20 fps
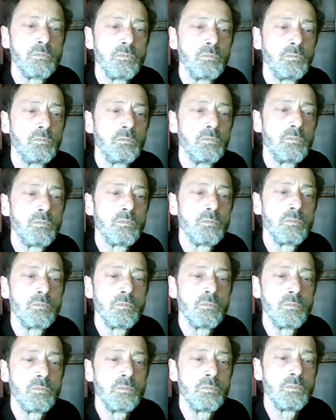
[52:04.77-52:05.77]

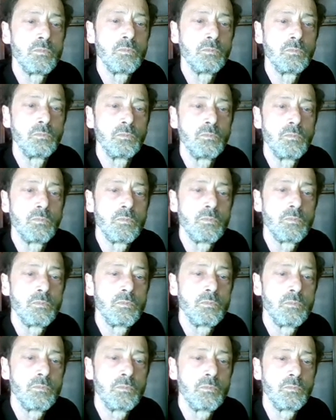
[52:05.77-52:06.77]

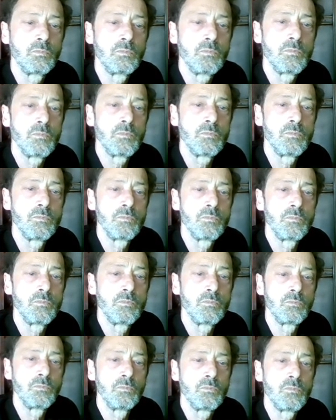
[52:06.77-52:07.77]

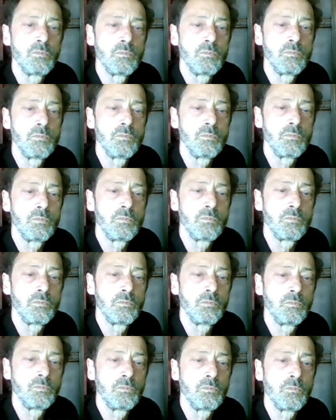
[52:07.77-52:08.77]

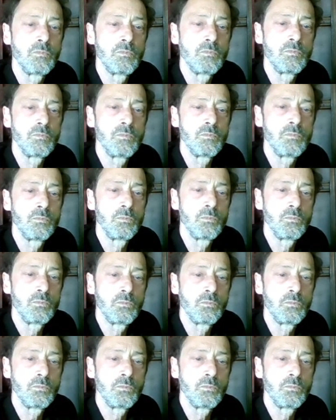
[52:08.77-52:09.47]
[no speech]